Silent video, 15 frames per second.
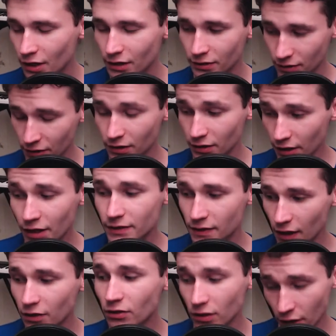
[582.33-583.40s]
N yes,
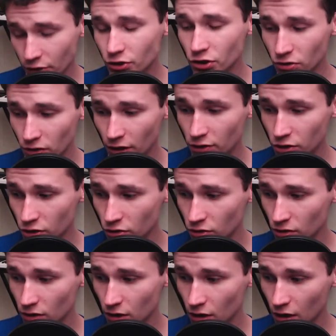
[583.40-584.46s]
I go. I should. I
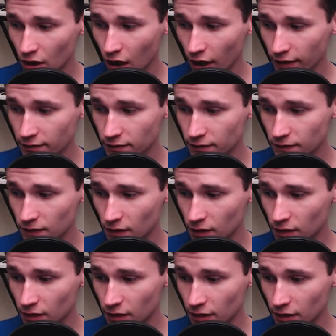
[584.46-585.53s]
should, and
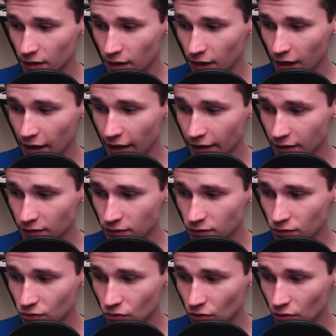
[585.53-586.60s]
uh, I can
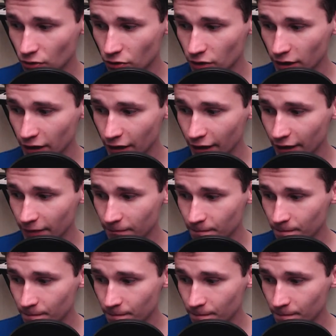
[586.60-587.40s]
do really.